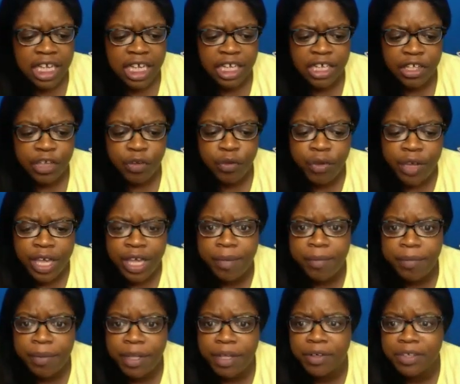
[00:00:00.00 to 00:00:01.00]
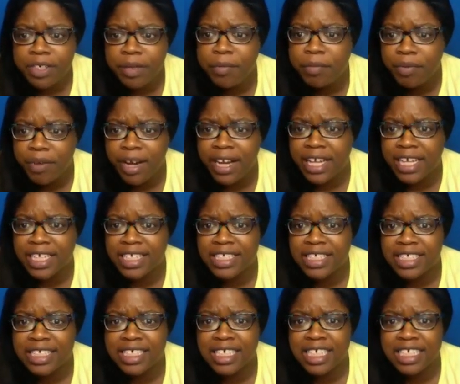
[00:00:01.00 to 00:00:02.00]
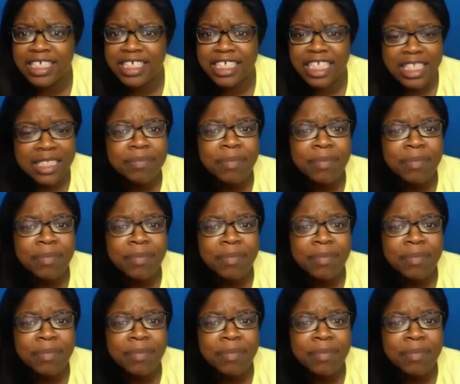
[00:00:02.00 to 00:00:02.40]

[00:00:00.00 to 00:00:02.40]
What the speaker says: you can build a brand just